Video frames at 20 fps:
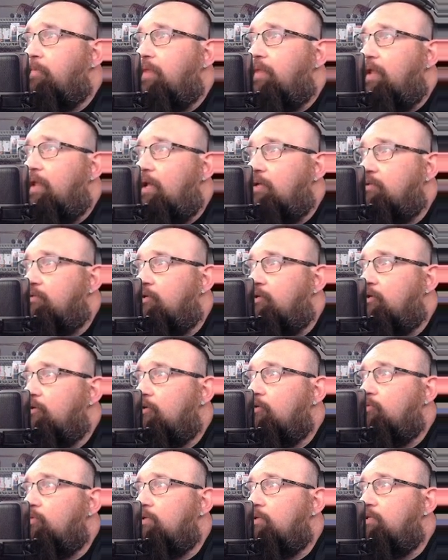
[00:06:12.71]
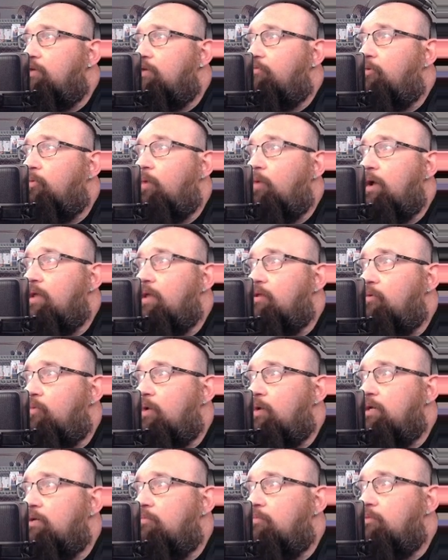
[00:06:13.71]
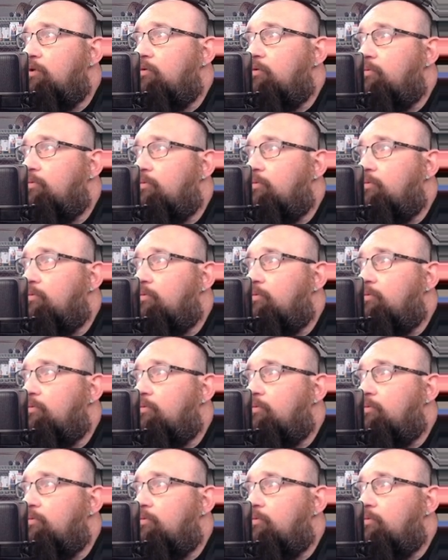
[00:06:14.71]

and turned whichever way the wind blew.